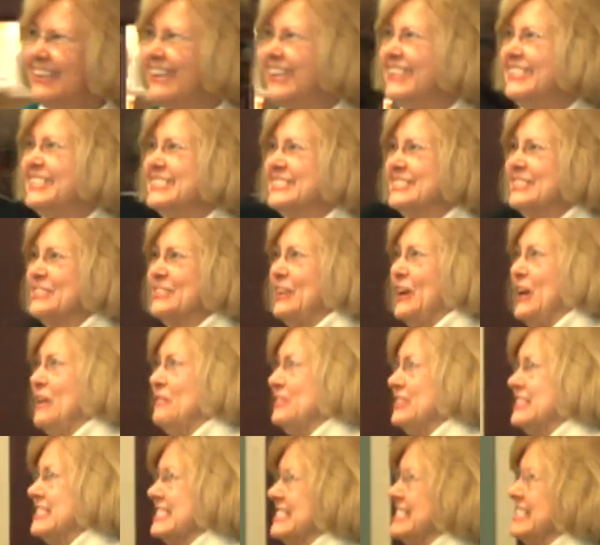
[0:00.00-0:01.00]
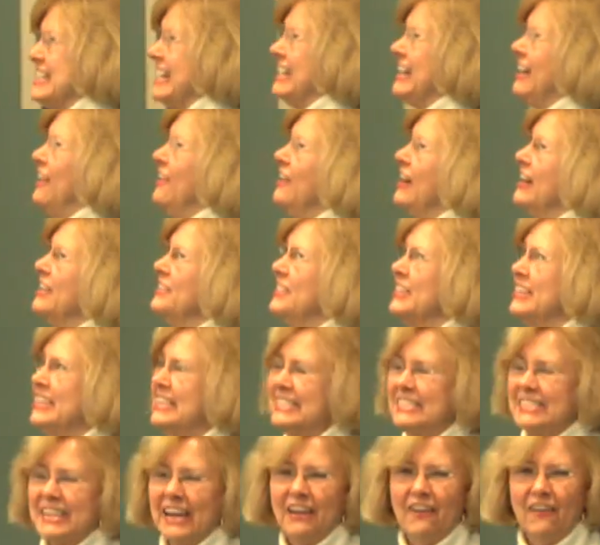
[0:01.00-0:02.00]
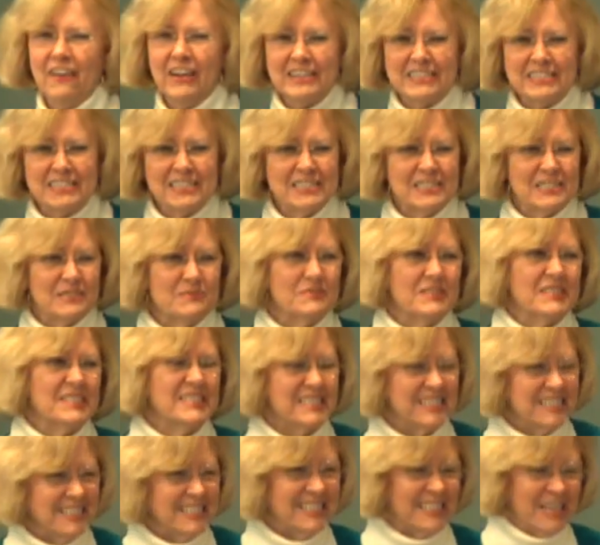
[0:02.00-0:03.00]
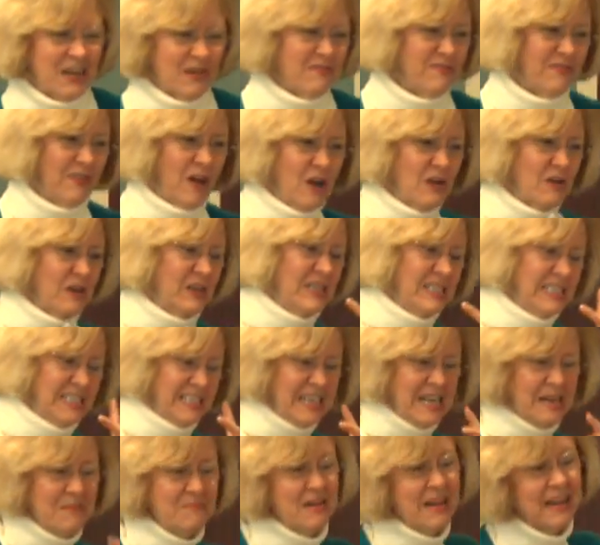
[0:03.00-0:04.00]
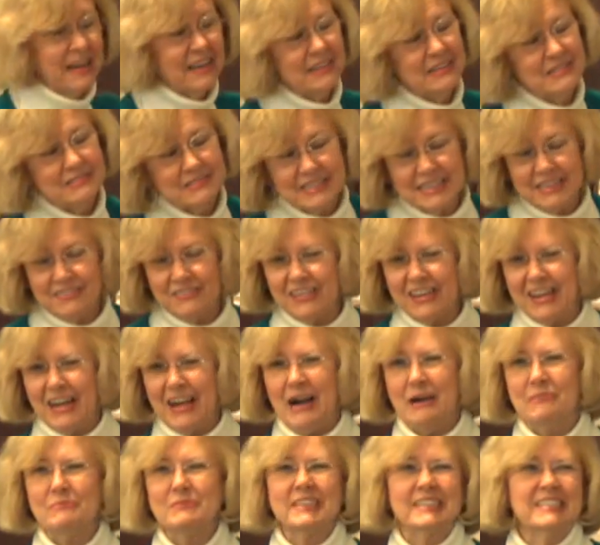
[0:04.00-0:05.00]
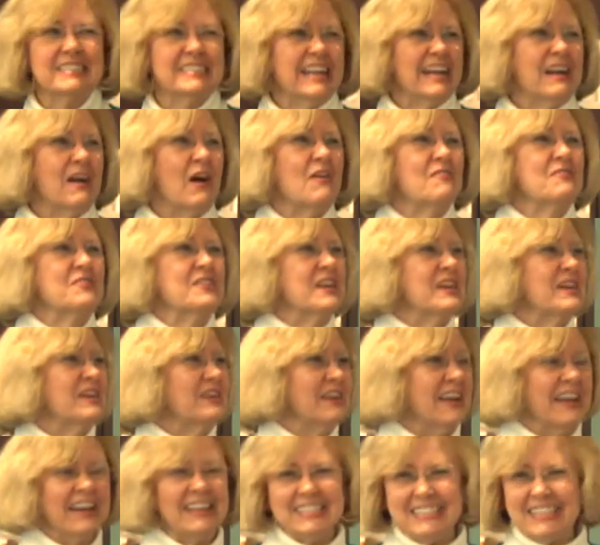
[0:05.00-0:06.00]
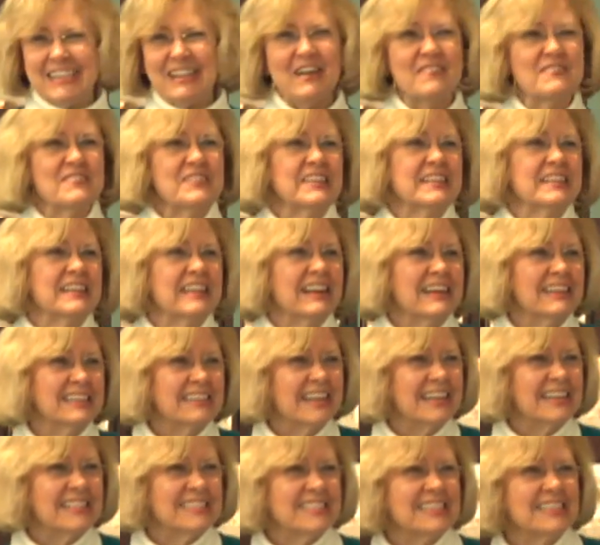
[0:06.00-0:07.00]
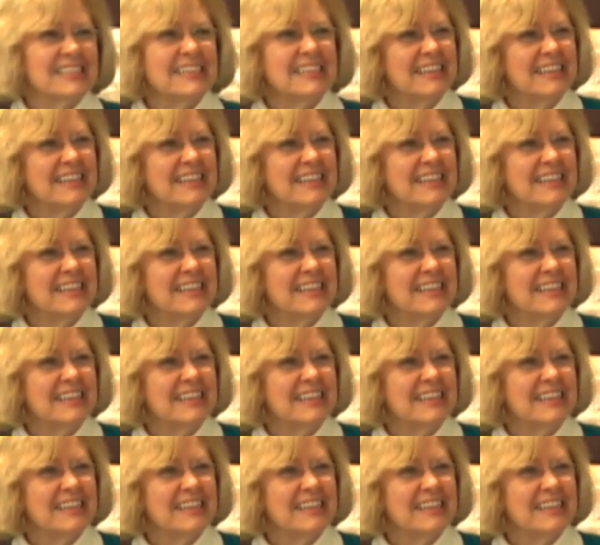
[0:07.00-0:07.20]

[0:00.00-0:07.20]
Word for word: And then she'll call me and she'll say, oh, I think he's got autism. He's just so focused. And I'm like, give it up. Stay off the internet. Stay off the internet. Yes.